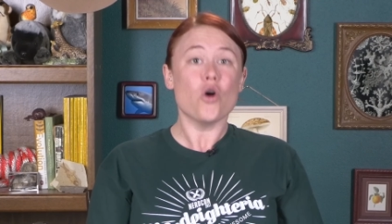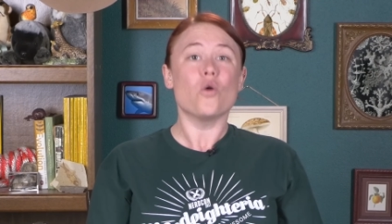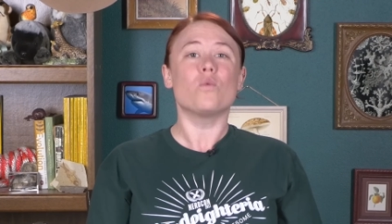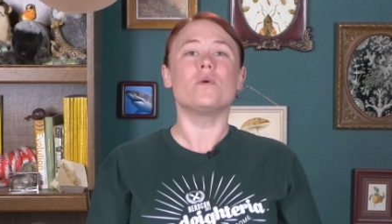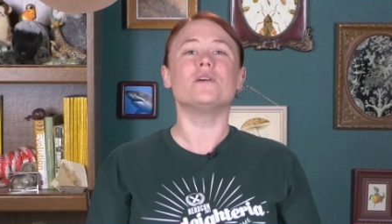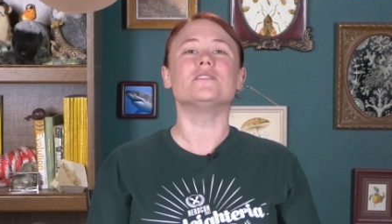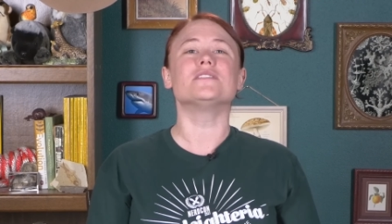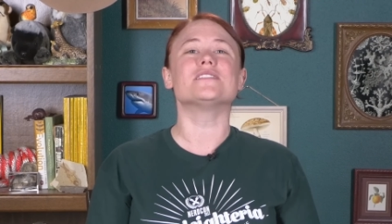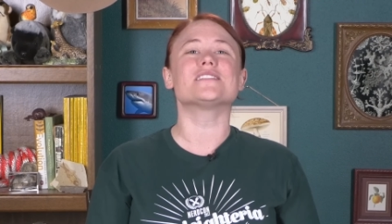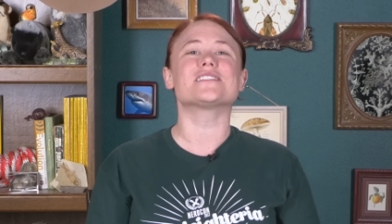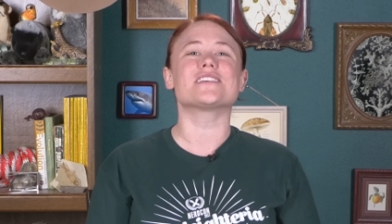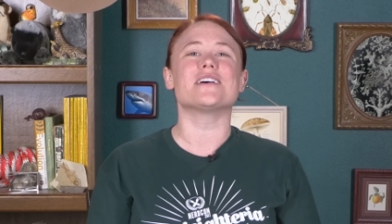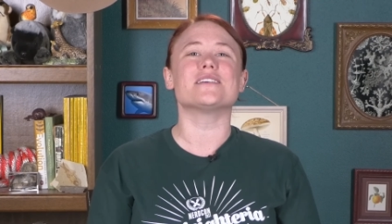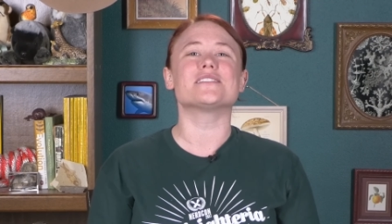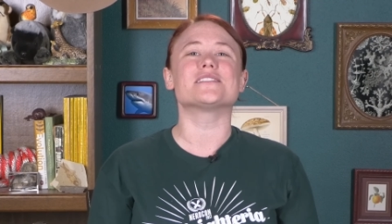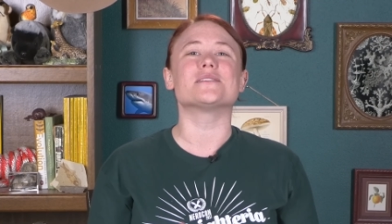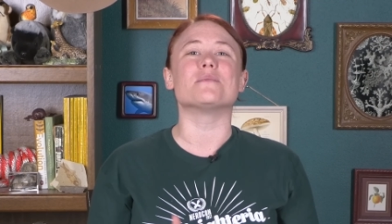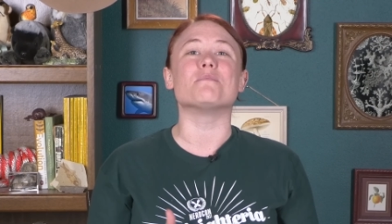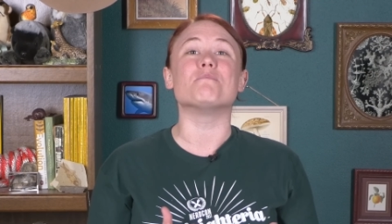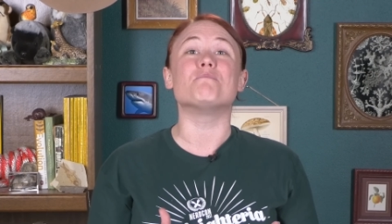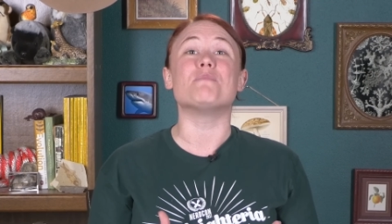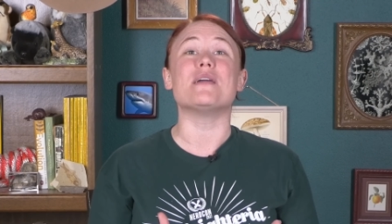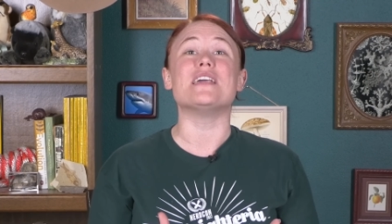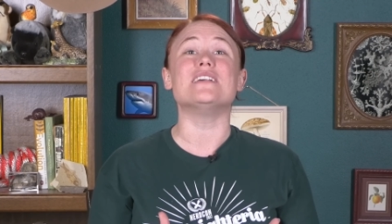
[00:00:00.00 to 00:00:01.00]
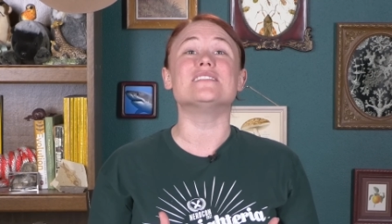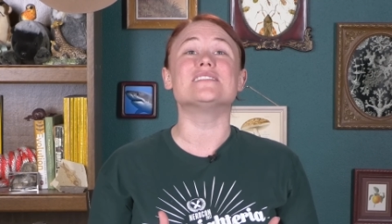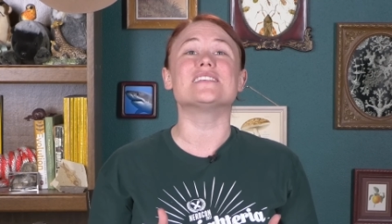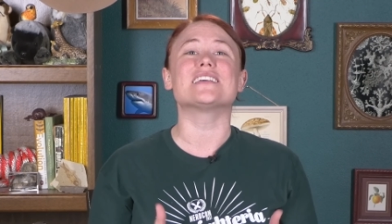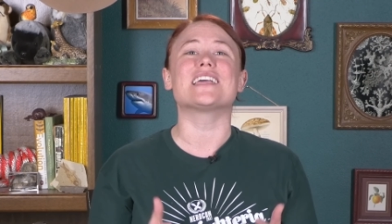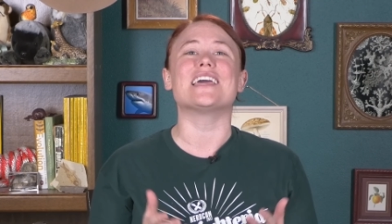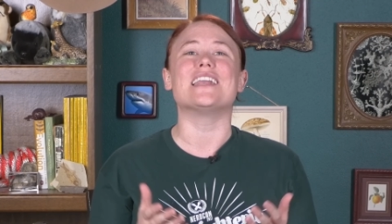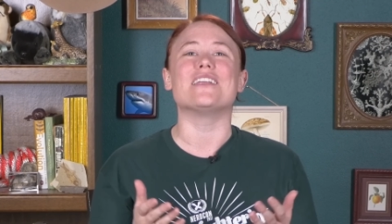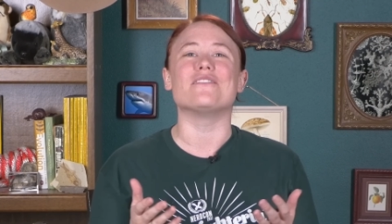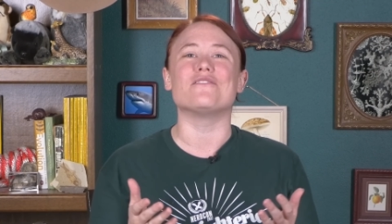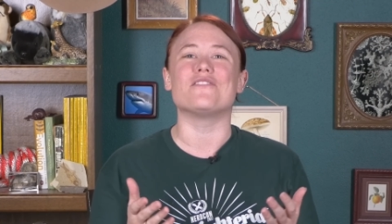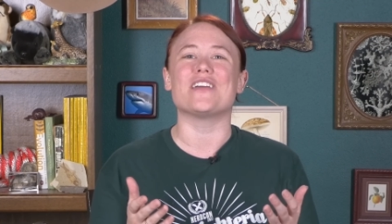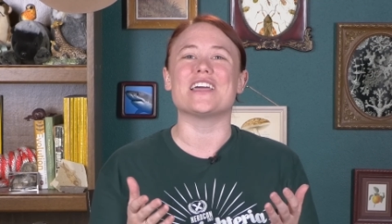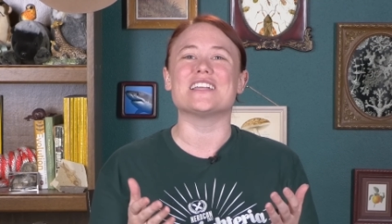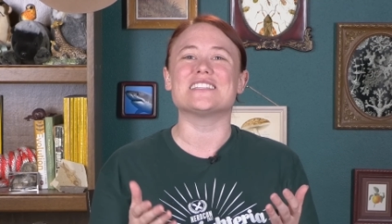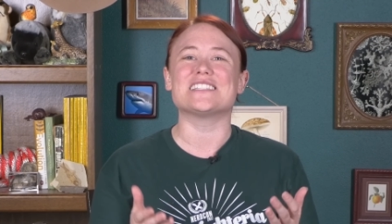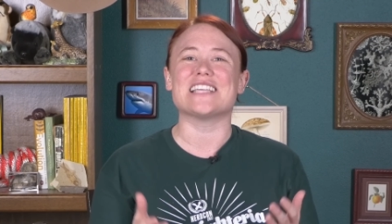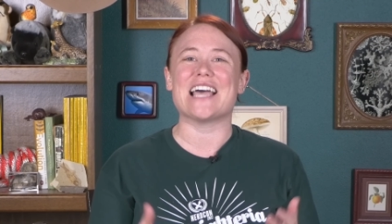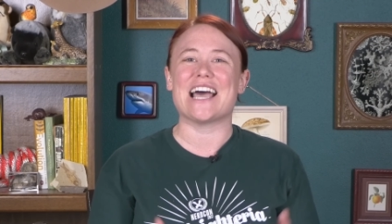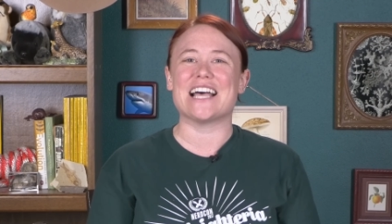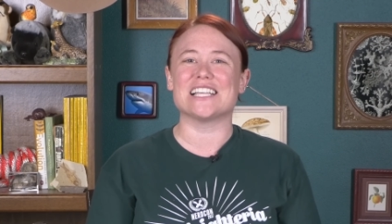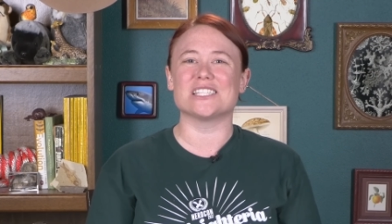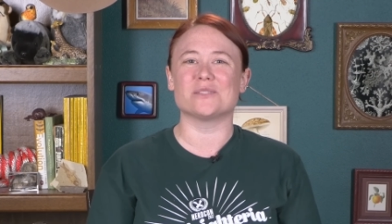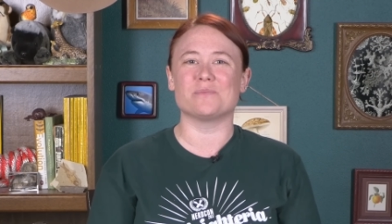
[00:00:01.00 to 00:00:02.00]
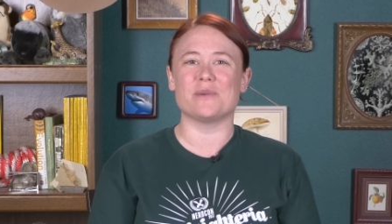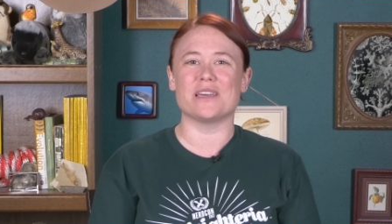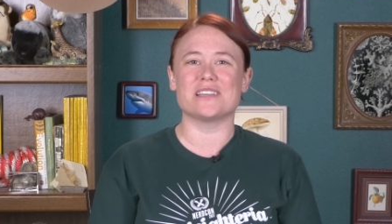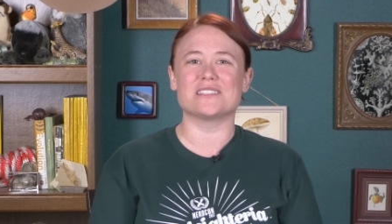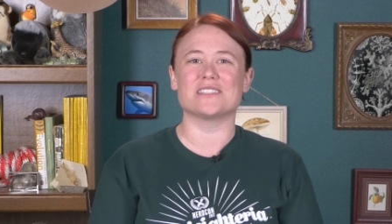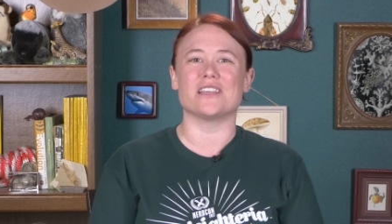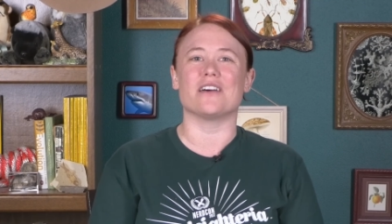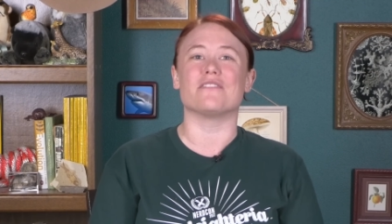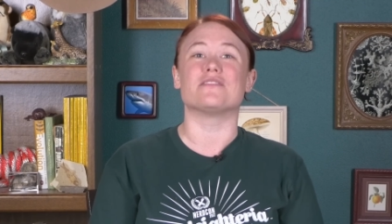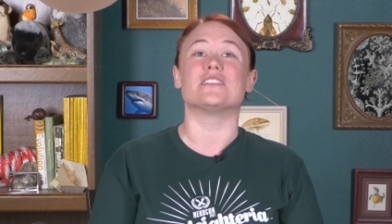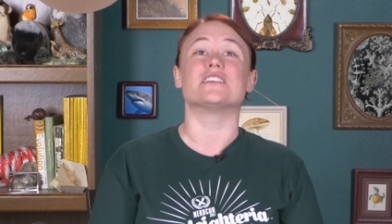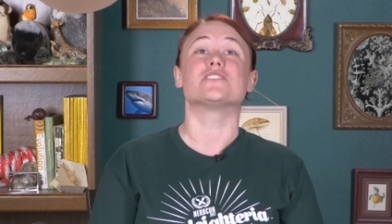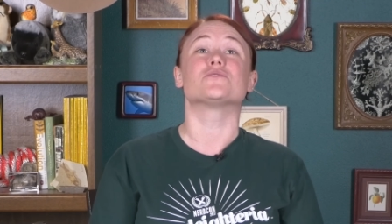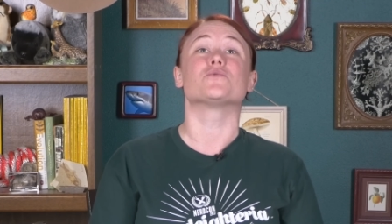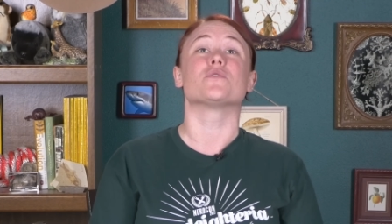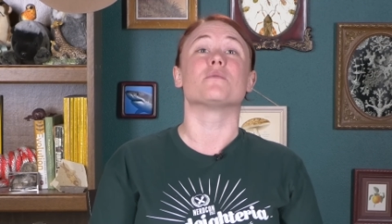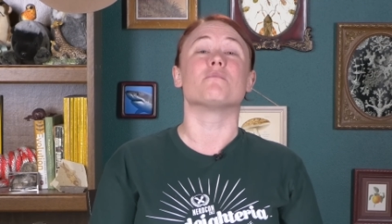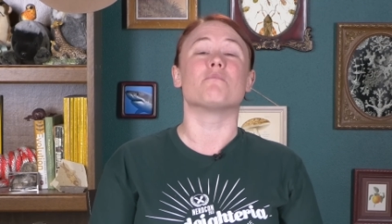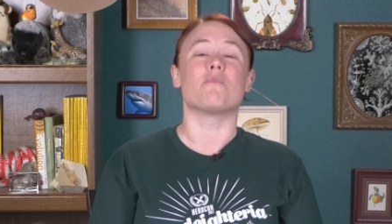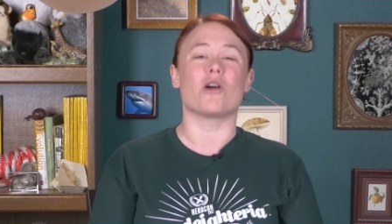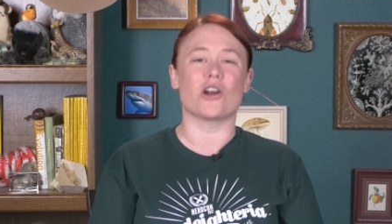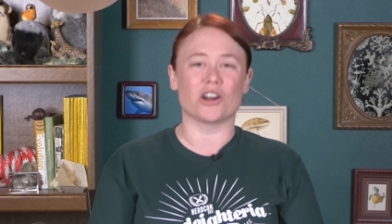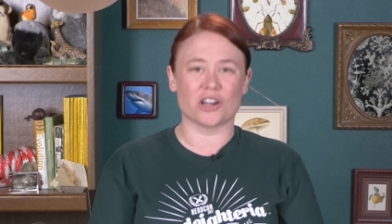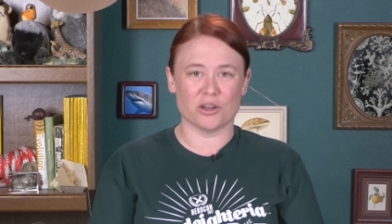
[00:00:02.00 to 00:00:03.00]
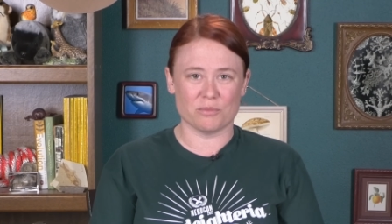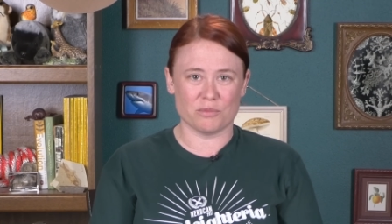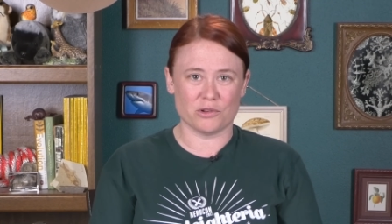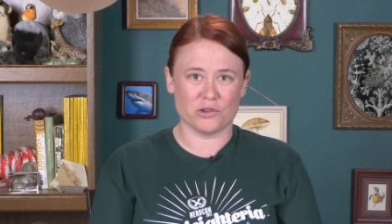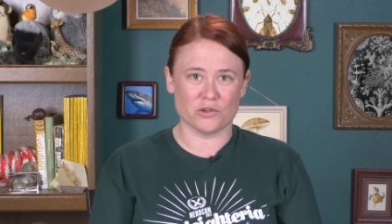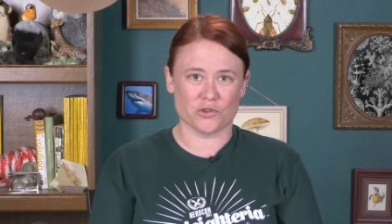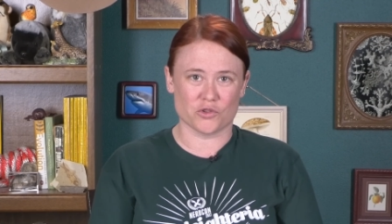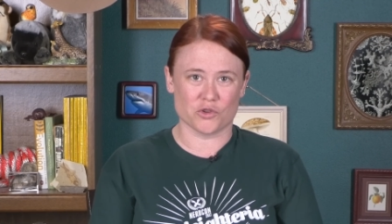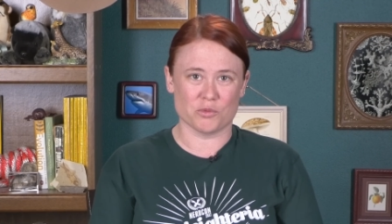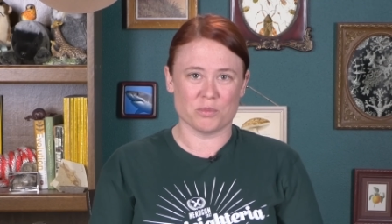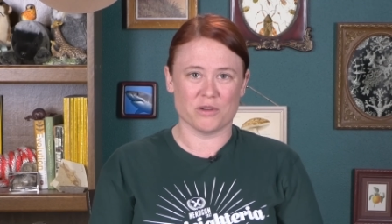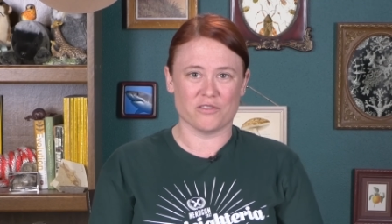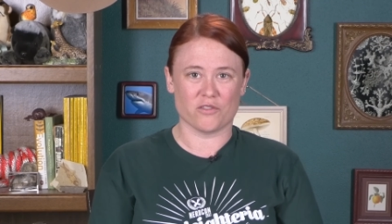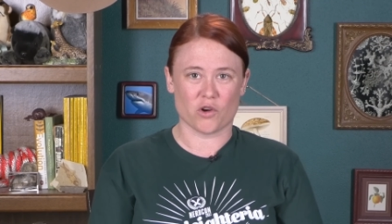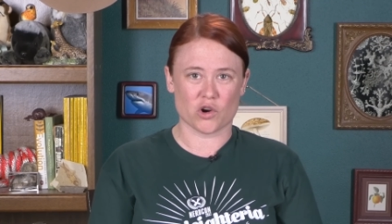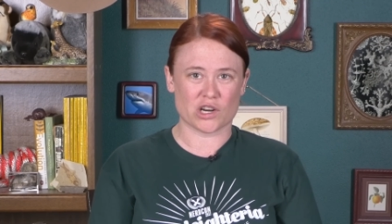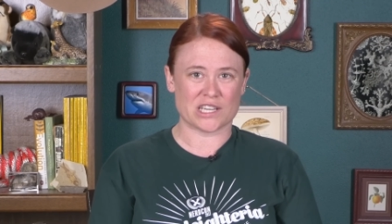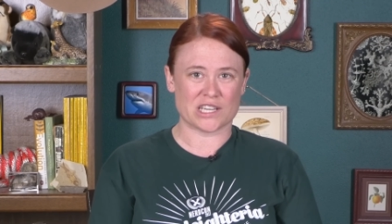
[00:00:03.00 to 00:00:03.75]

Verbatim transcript: we'll discuss some basic and advanced aspects of this remarkable group of